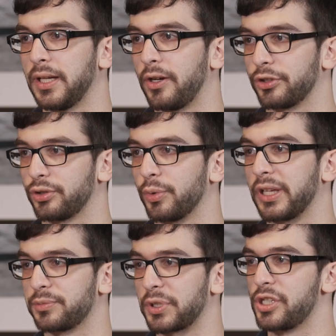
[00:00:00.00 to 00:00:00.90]
also,
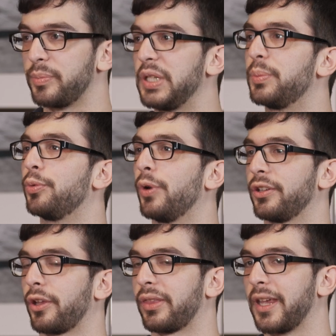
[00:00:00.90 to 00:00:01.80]
especially people who are
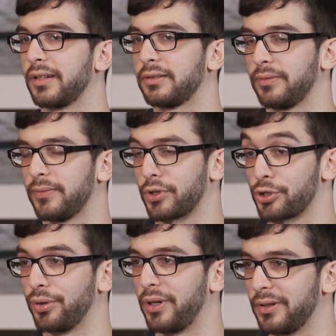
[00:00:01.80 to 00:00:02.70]
not that, for
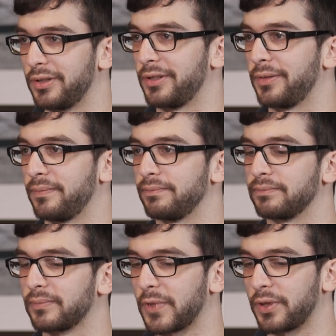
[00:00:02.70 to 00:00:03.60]
sure,
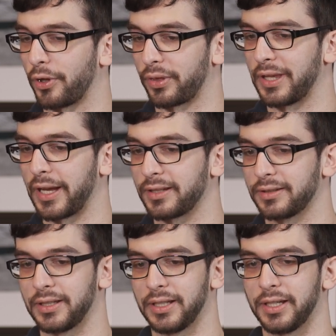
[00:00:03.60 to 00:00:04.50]
not that
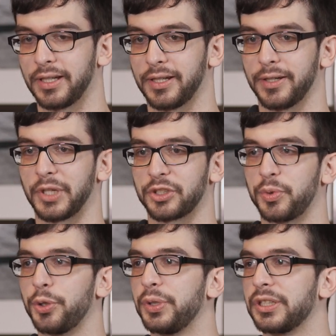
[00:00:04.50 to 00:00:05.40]

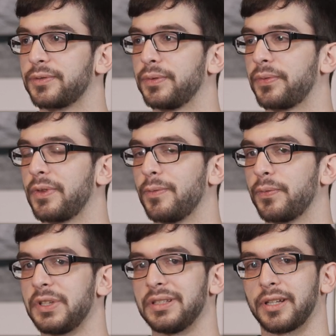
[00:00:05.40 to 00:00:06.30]
experienced
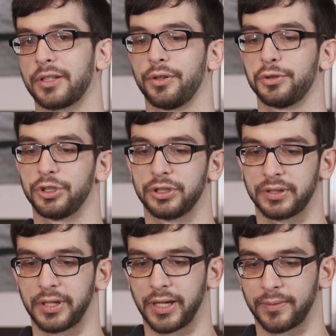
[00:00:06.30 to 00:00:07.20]
with these technologies,
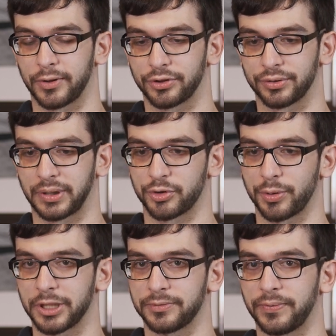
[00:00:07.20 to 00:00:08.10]
they have also some
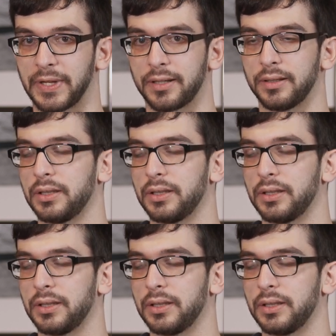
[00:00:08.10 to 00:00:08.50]
struggles with that.